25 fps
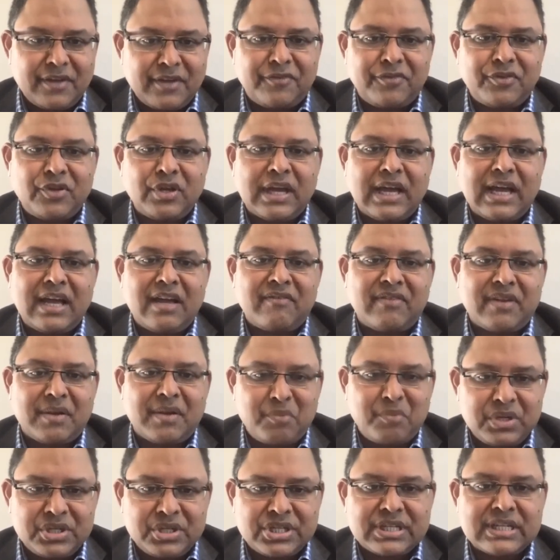If you have
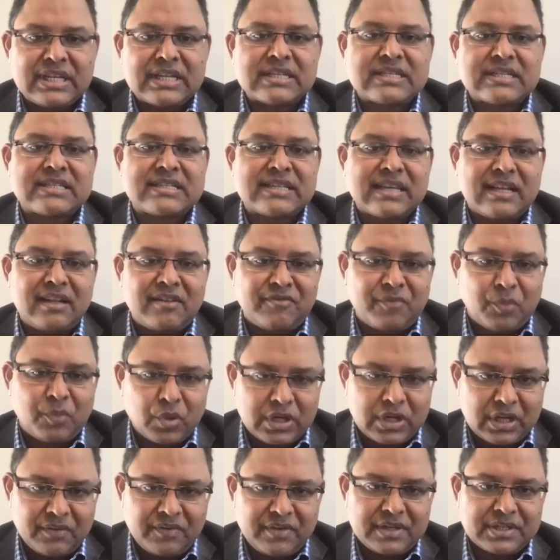ambition and
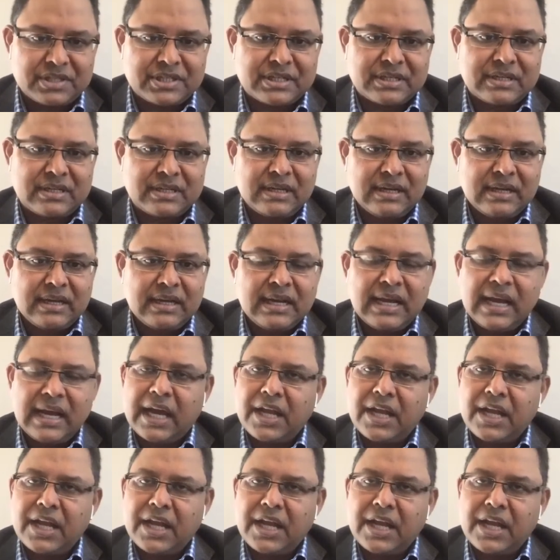self-motivation